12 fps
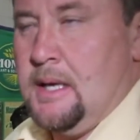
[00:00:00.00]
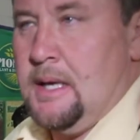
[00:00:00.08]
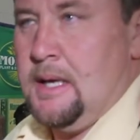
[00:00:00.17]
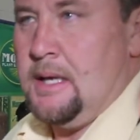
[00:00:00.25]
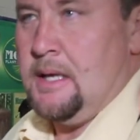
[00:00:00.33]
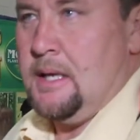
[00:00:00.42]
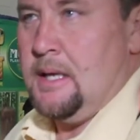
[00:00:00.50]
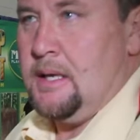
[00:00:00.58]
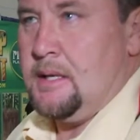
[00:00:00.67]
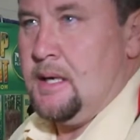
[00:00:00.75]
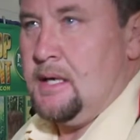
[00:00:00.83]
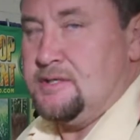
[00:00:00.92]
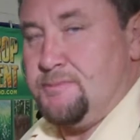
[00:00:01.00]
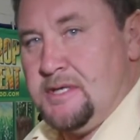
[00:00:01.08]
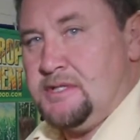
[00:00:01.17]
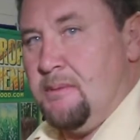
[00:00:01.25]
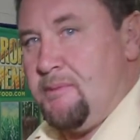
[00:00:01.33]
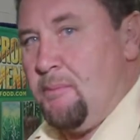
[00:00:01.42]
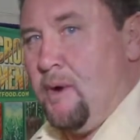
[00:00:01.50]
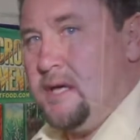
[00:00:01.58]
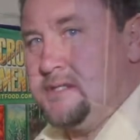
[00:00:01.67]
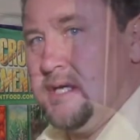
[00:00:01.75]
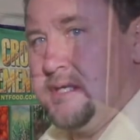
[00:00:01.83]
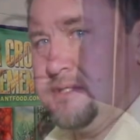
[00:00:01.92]
it speeds up the
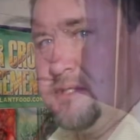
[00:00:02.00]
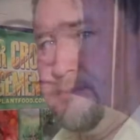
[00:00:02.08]
process.